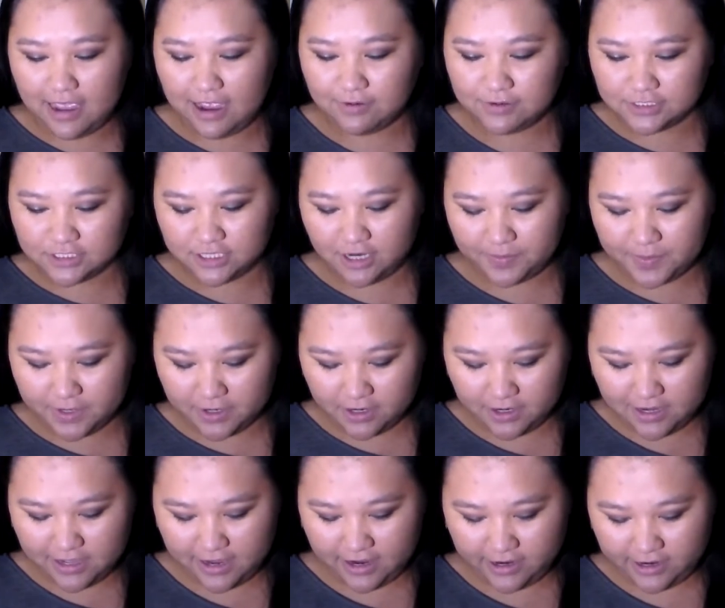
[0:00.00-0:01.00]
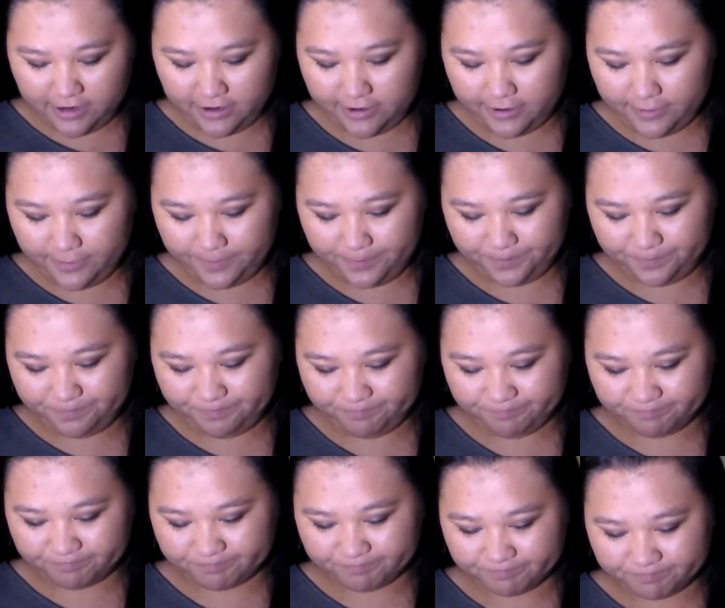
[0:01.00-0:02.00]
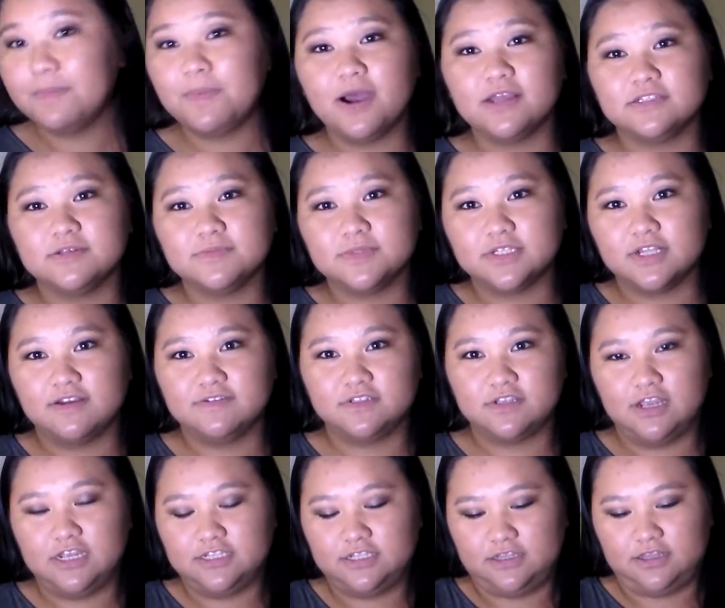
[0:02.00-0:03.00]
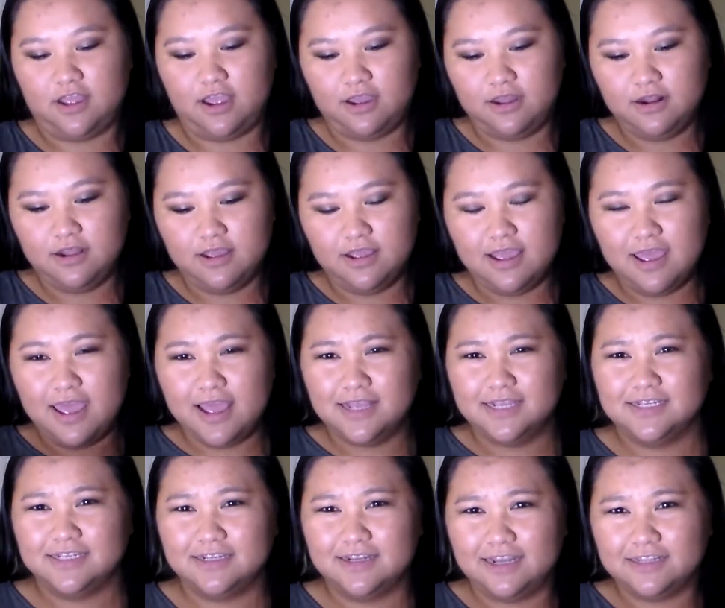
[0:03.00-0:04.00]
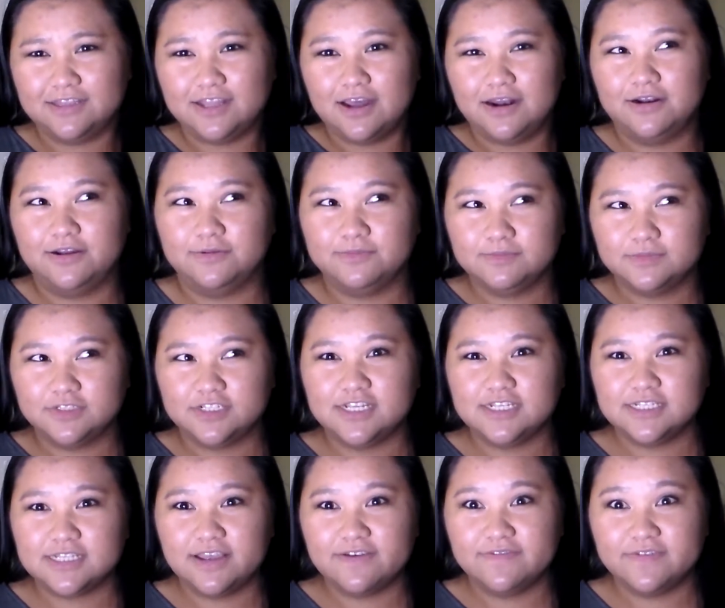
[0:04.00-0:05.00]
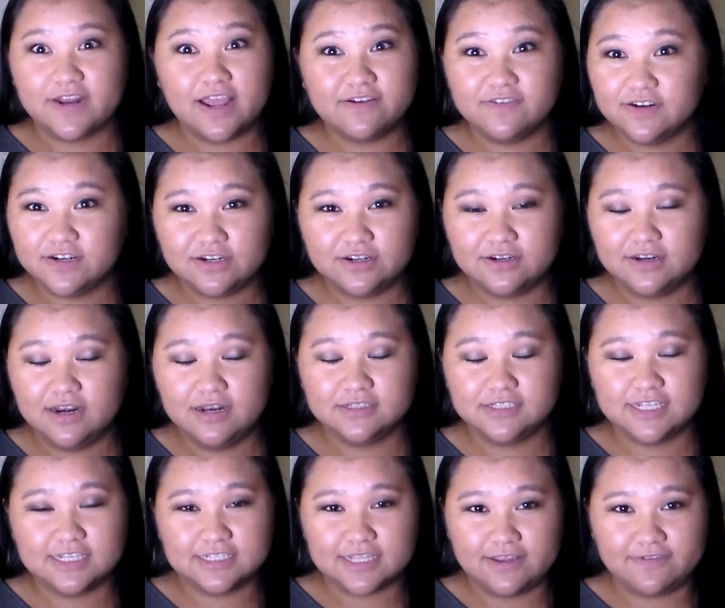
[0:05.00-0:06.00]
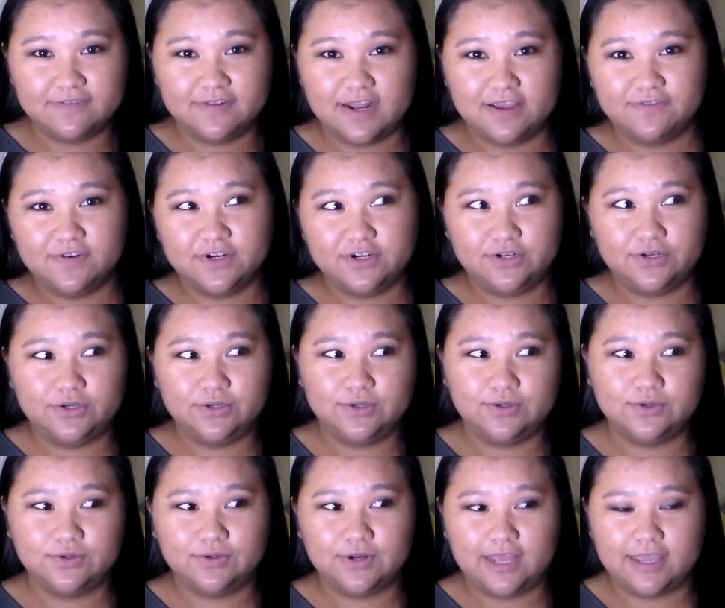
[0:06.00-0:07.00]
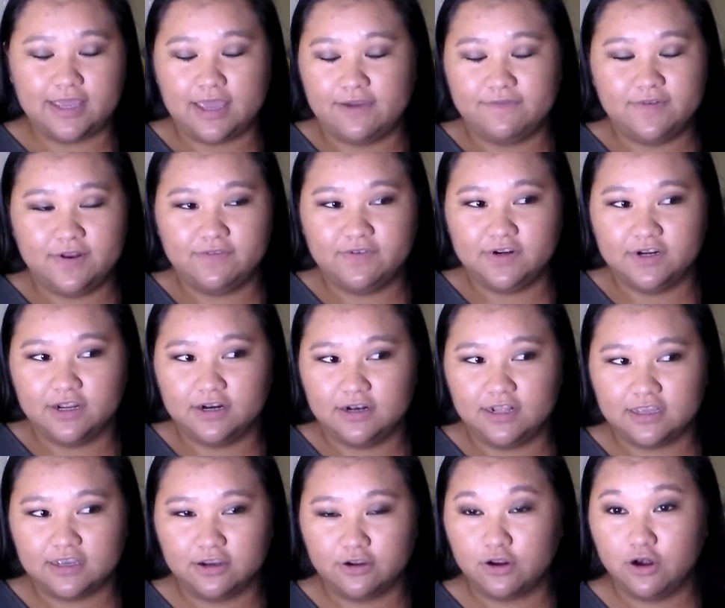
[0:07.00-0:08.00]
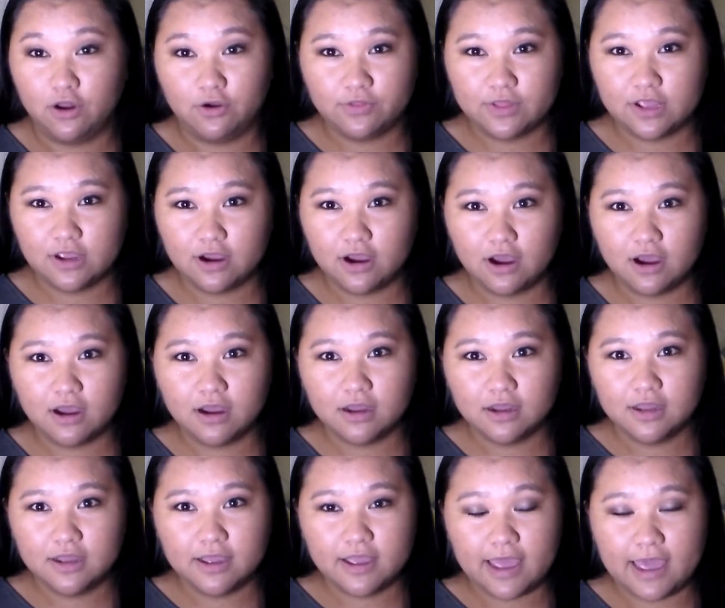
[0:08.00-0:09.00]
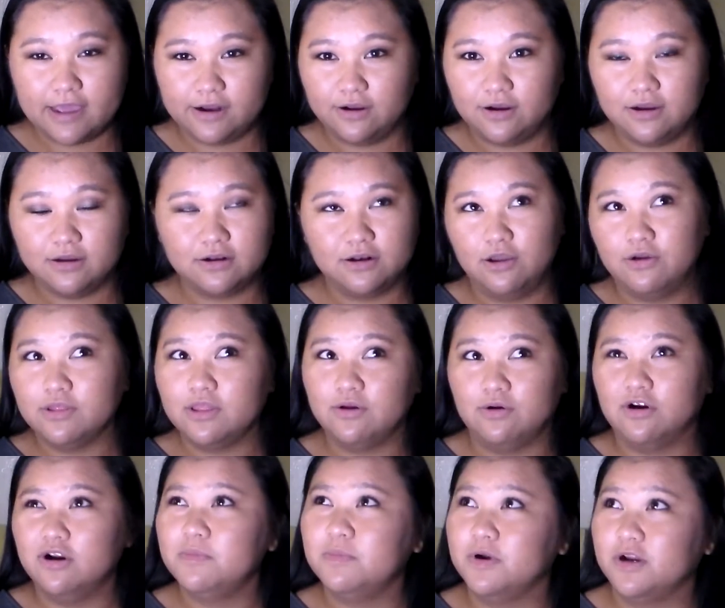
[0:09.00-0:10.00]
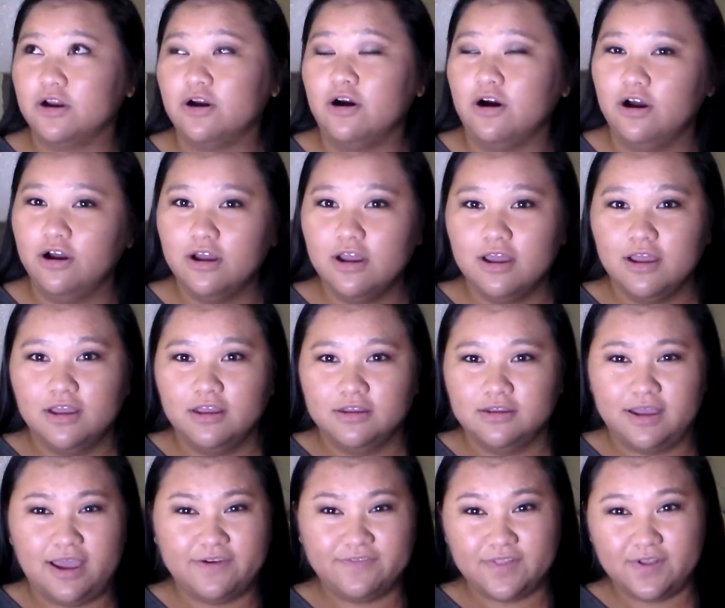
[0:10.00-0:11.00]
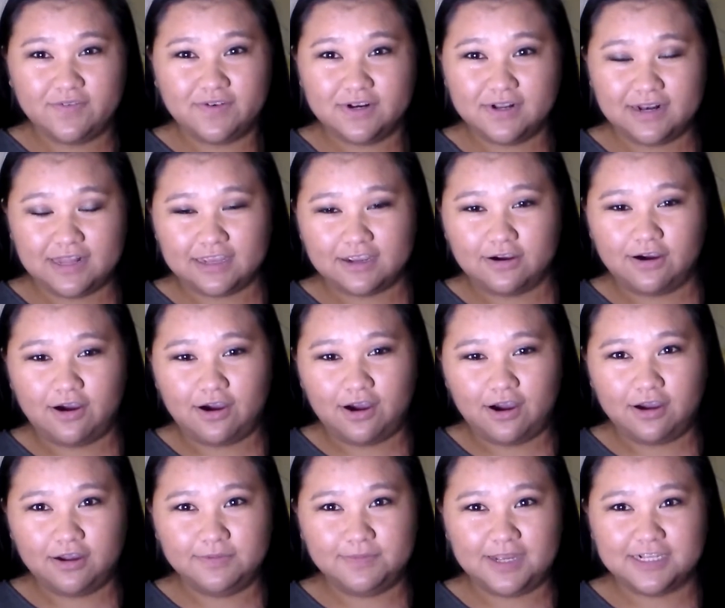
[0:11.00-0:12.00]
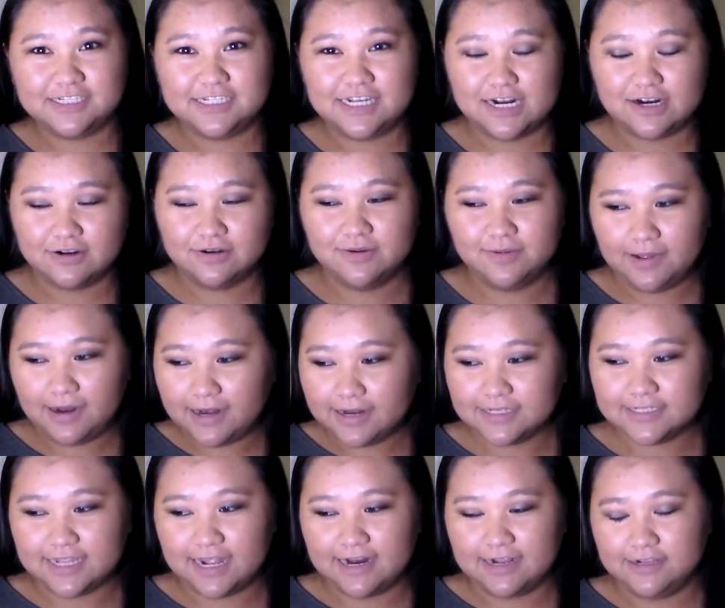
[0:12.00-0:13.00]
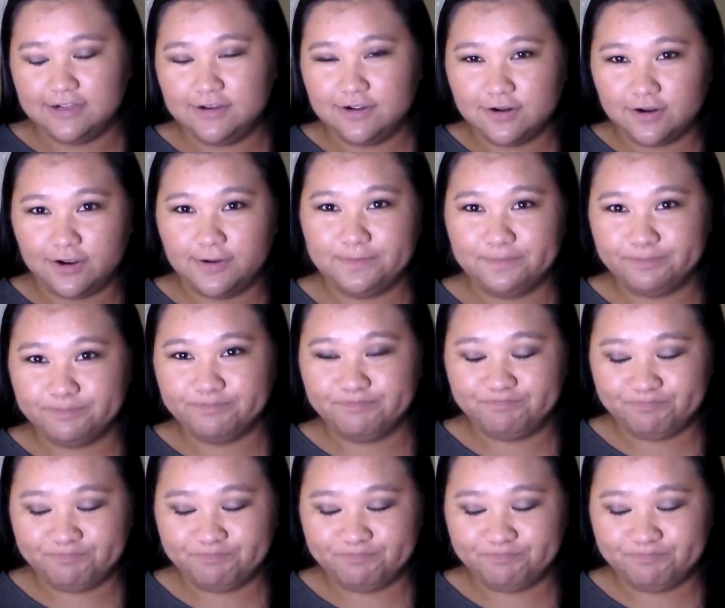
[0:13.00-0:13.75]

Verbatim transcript: I went shopping earlier and um I bought some stuff that I thought I thought um since I've never since I've never do like I've never done like a clothing haul at all, clothing or book haul. I've never done like a haul on my channel. I decided, you know what?